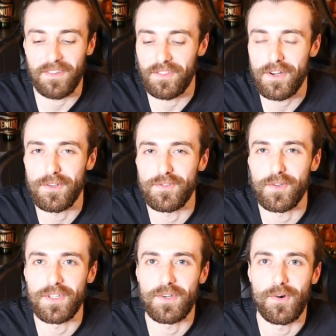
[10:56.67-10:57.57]
I thought it was
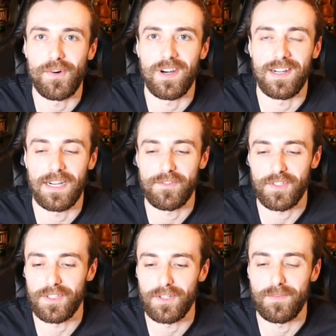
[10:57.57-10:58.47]
really cool.
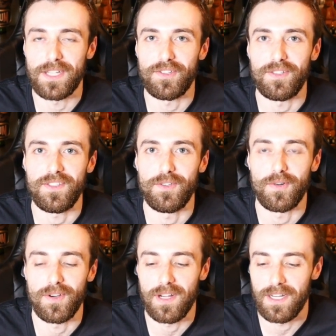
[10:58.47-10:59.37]
Obviously, you mentioned you
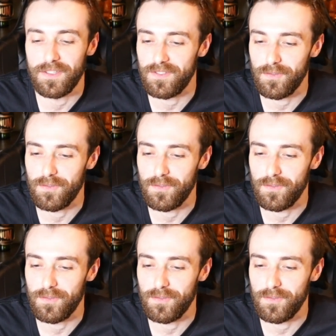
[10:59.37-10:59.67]
were